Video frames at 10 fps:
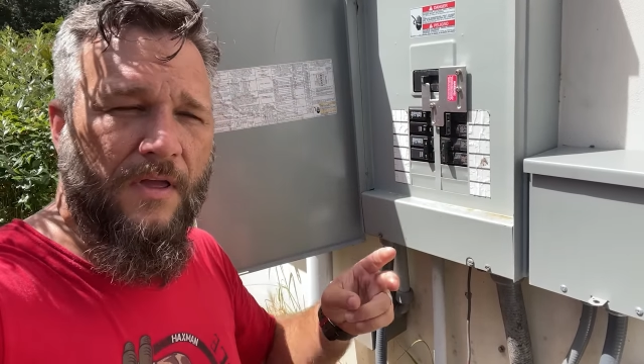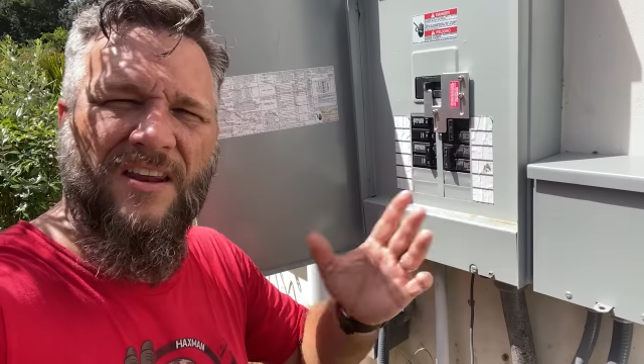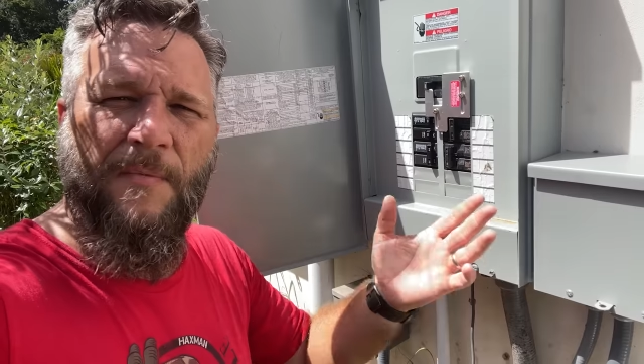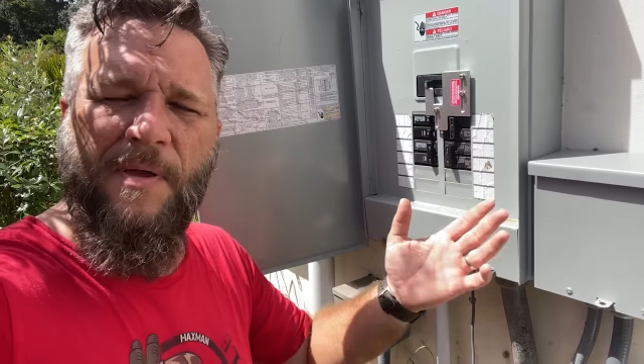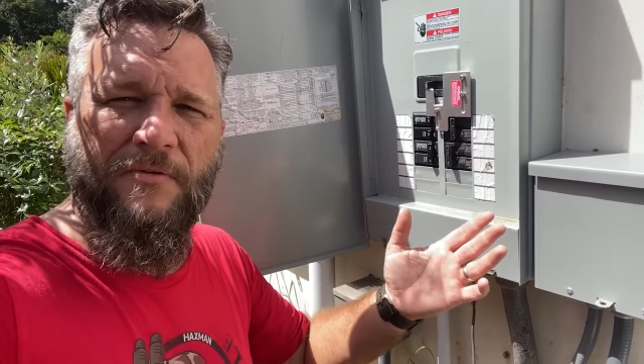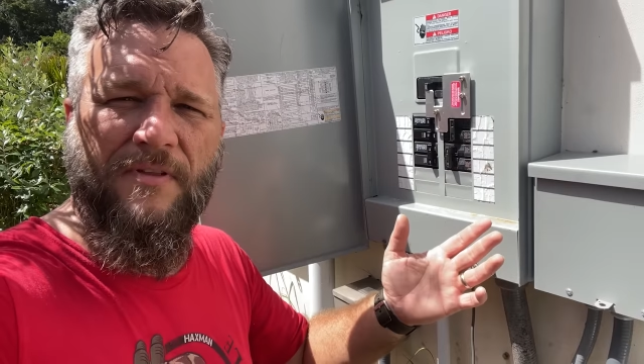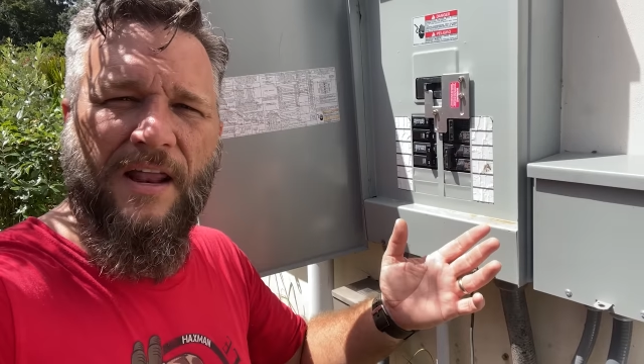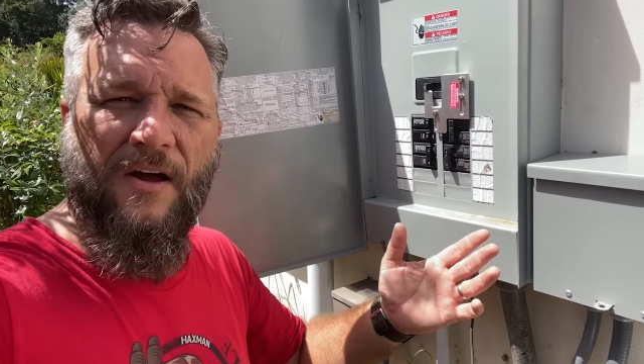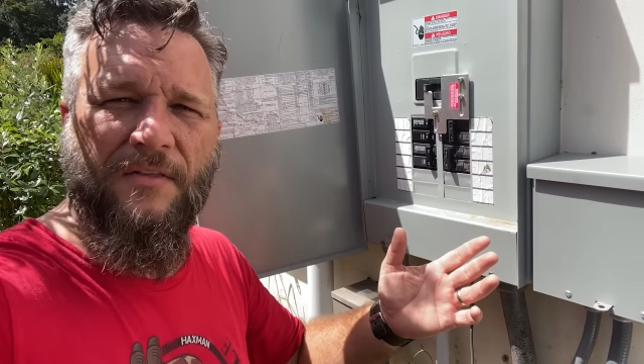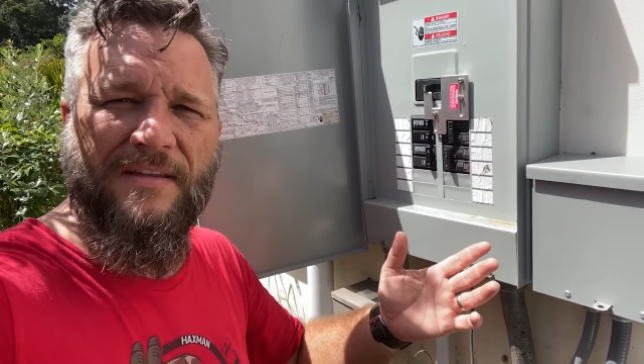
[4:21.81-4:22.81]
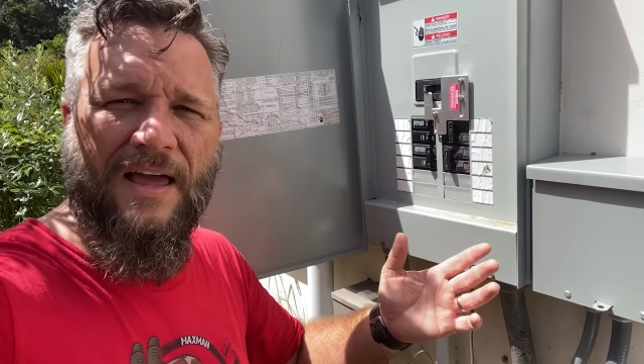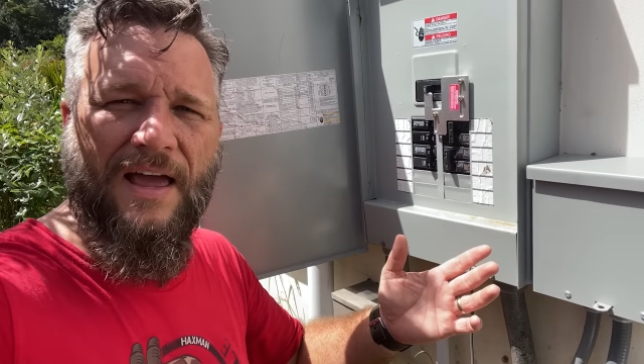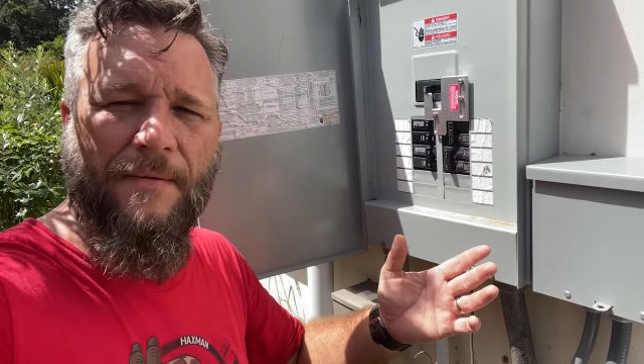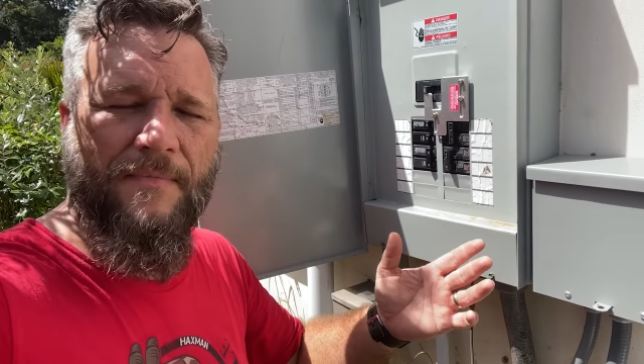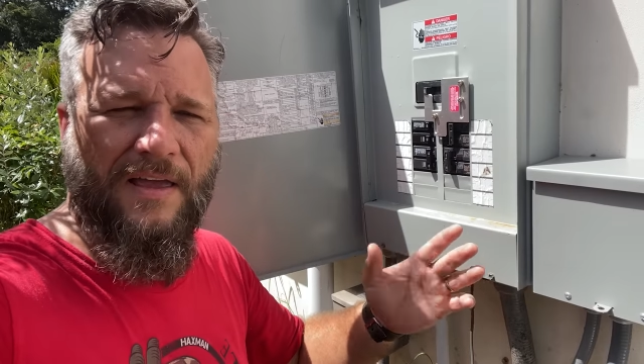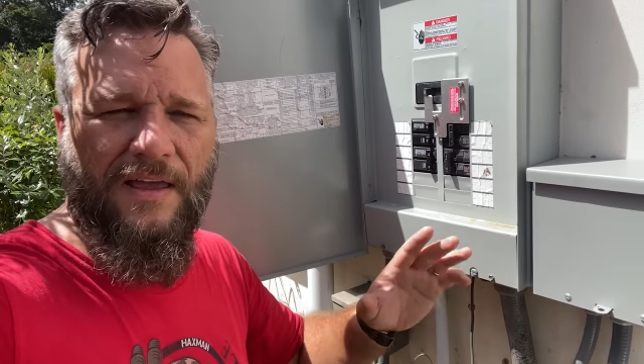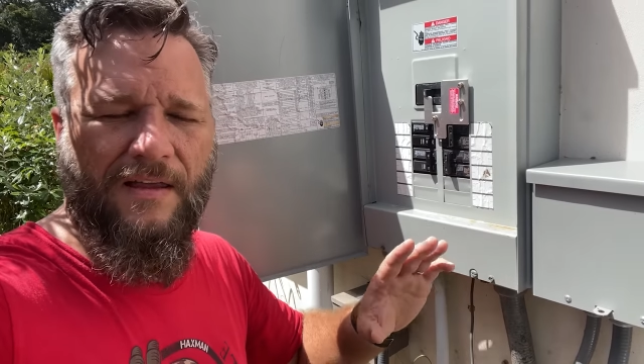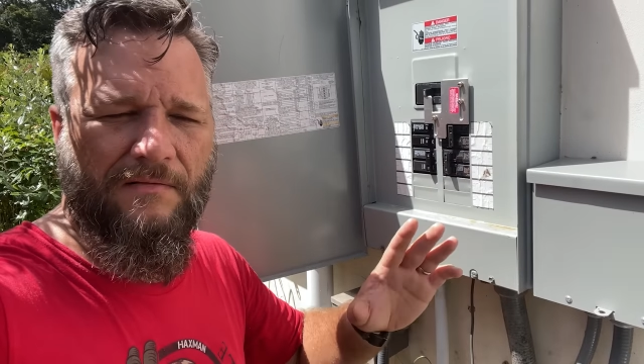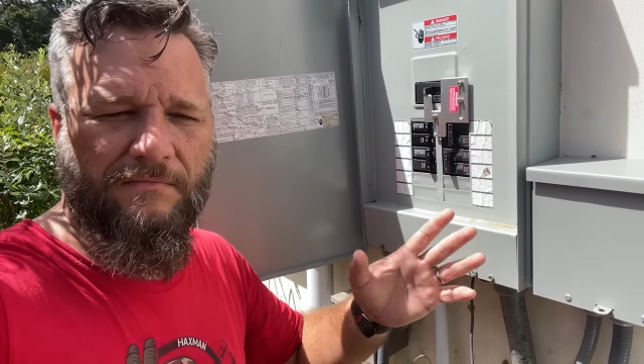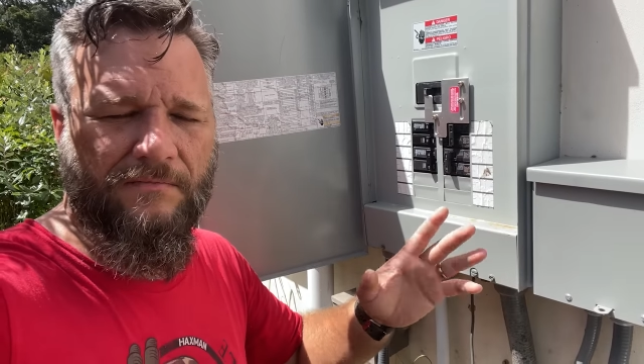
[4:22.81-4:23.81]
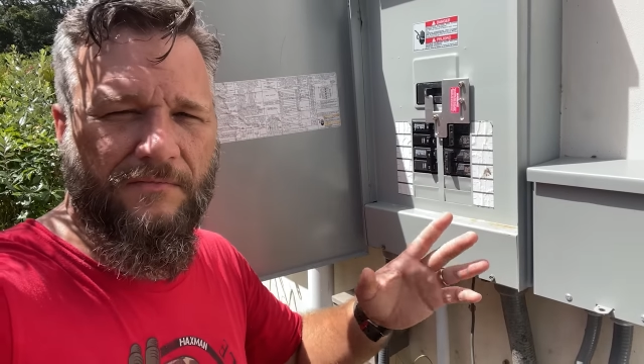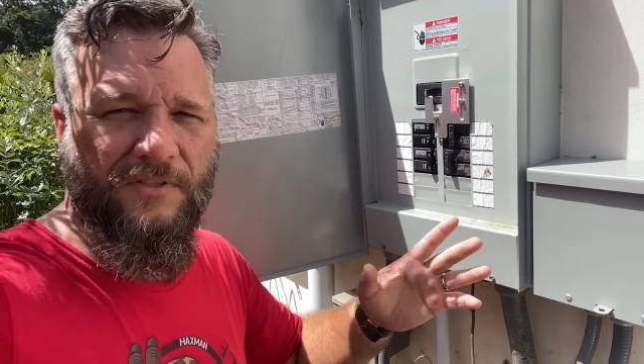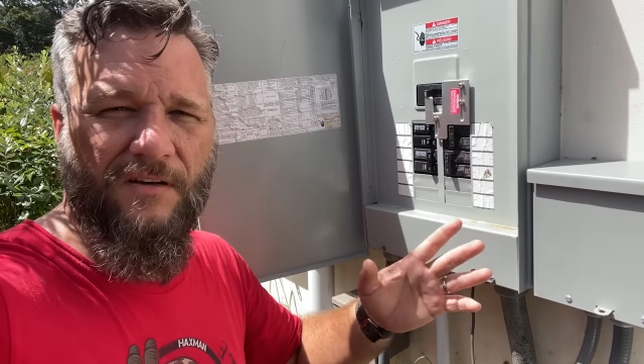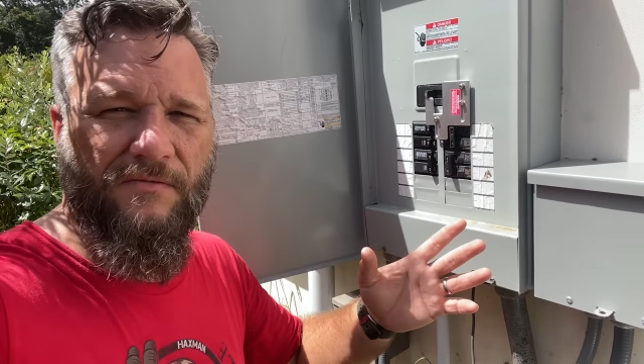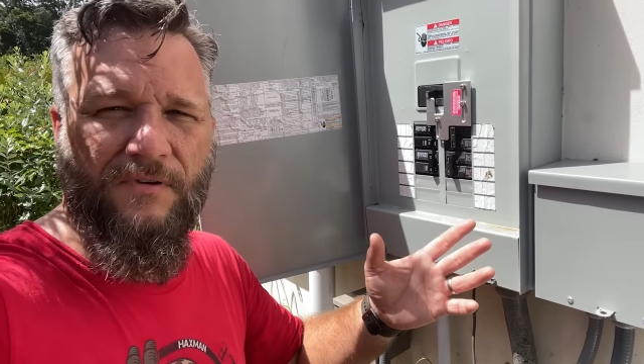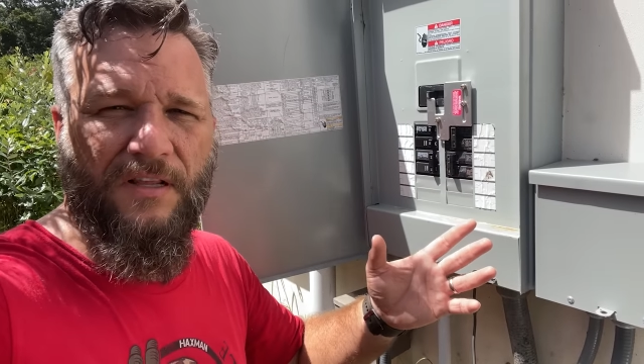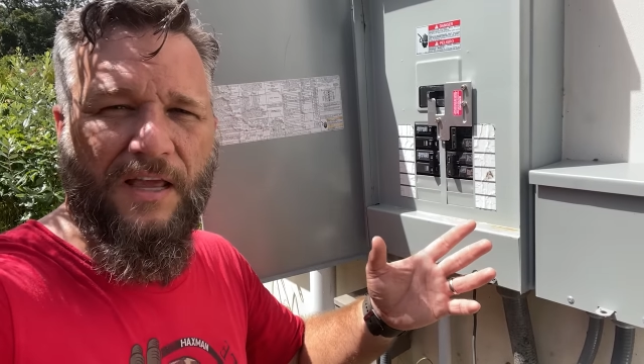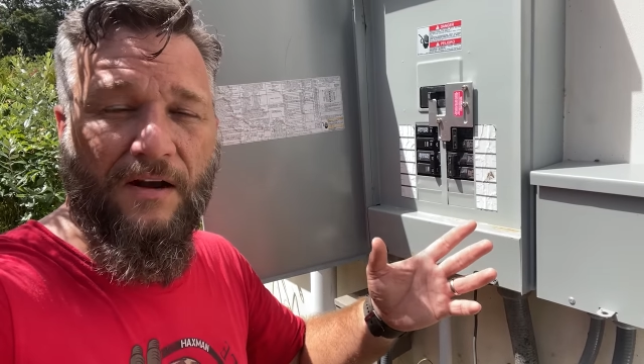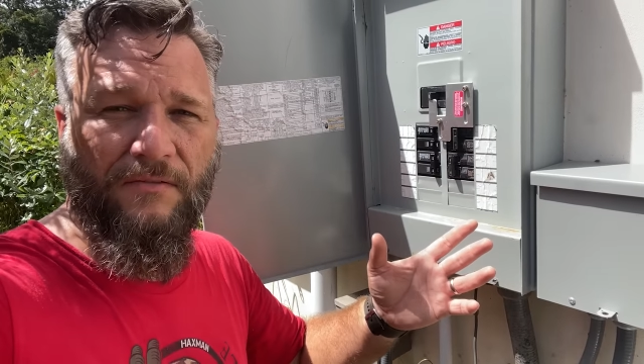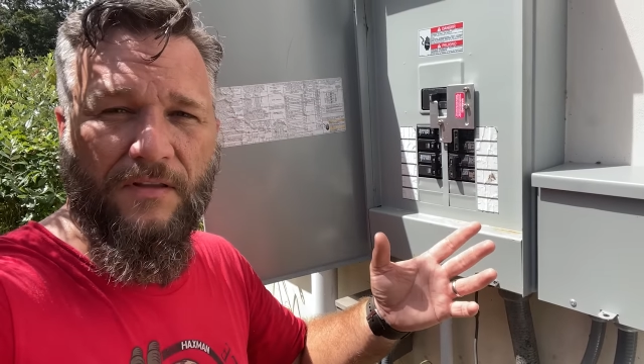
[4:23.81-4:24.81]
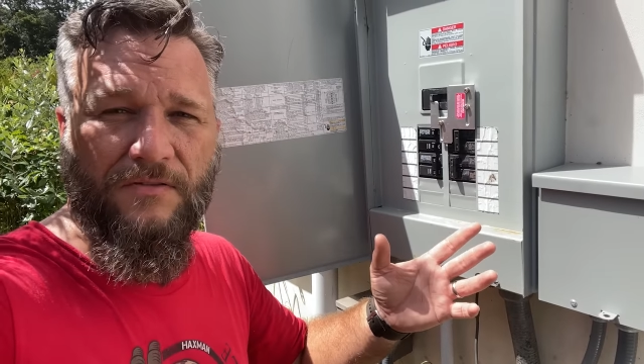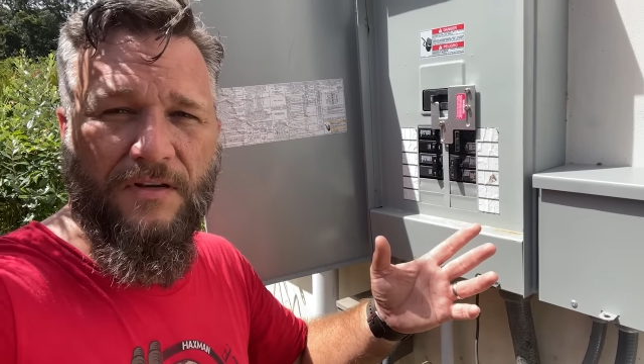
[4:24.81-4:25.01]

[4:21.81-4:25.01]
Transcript: You know, people do that all the time, and you know, really, I don't think